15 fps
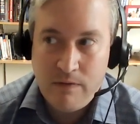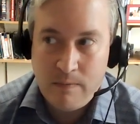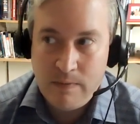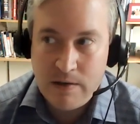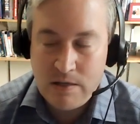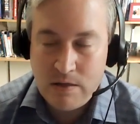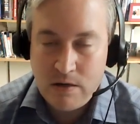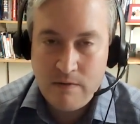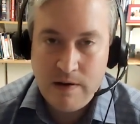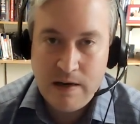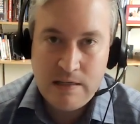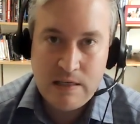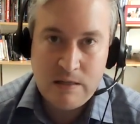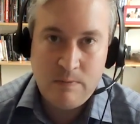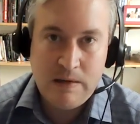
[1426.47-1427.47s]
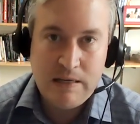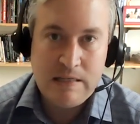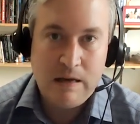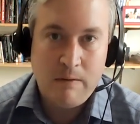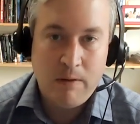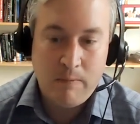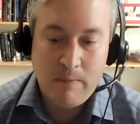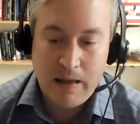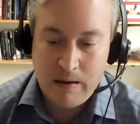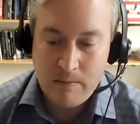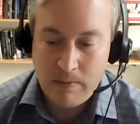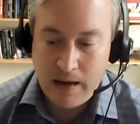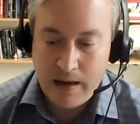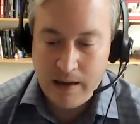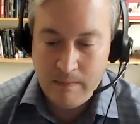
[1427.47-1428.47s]
from the surveys is being
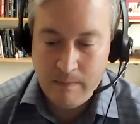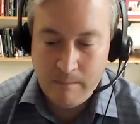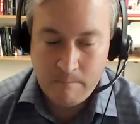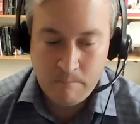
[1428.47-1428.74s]
supplemented by